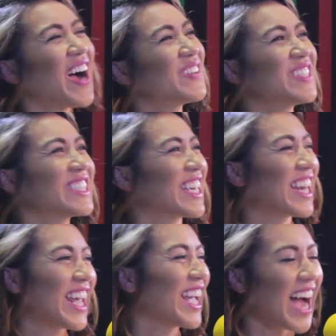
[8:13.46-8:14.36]
I'm just
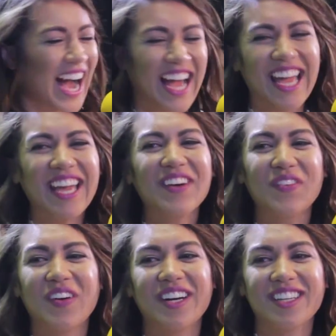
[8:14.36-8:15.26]
kidding. I
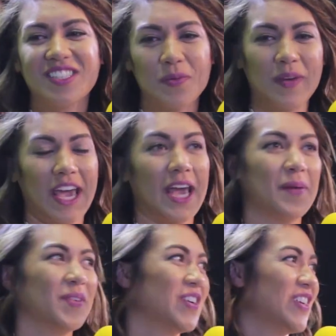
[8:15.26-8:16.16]
want to be
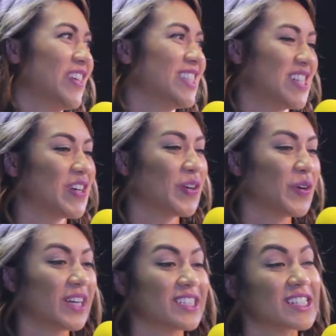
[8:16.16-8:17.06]
able
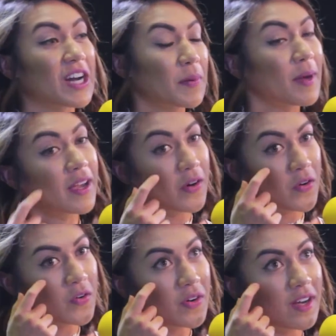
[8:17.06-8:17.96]
to start my
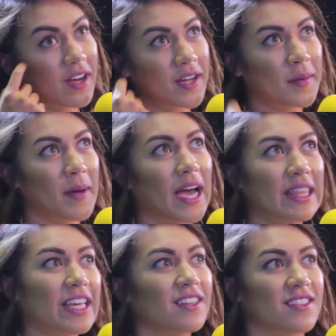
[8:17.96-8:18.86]
own, I
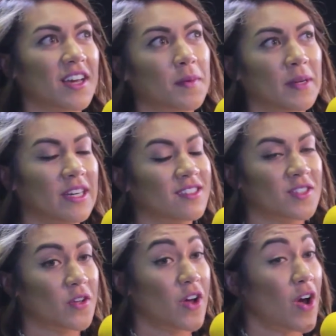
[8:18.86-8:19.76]
think, diabetes
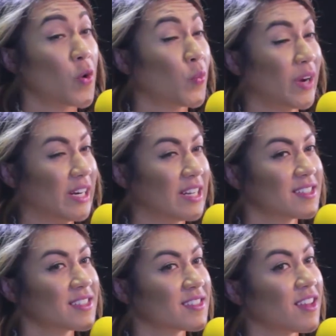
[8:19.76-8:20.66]

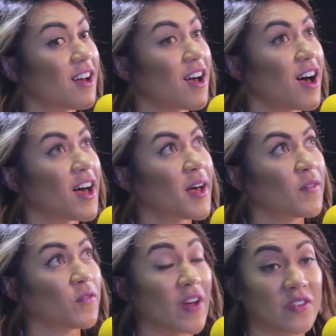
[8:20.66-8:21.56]
awareness
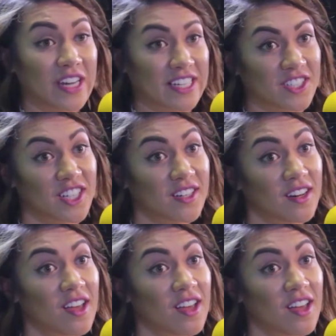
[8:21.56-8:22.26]
foundation.